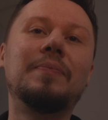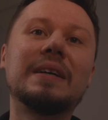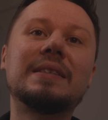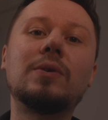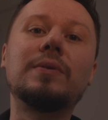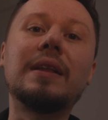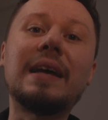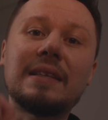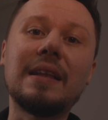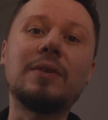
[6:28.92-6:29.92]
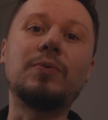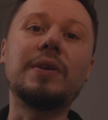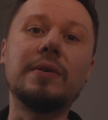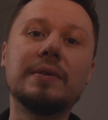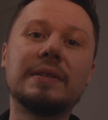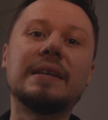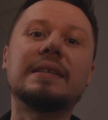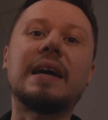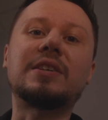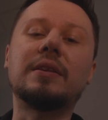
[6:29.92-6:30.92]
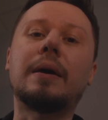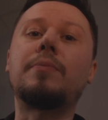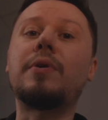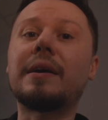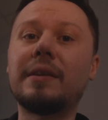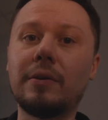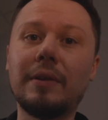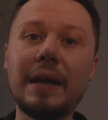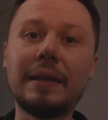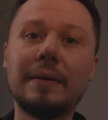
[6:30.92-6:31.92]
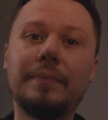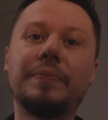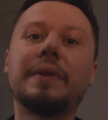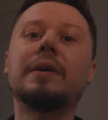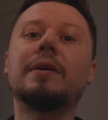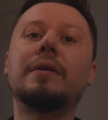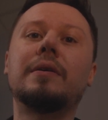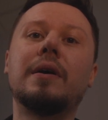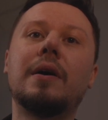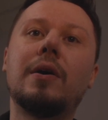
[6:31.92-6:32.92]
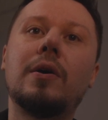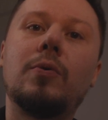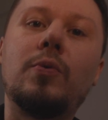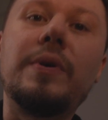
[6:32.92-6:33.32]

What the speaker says: So the last light we used is actually a practical light. We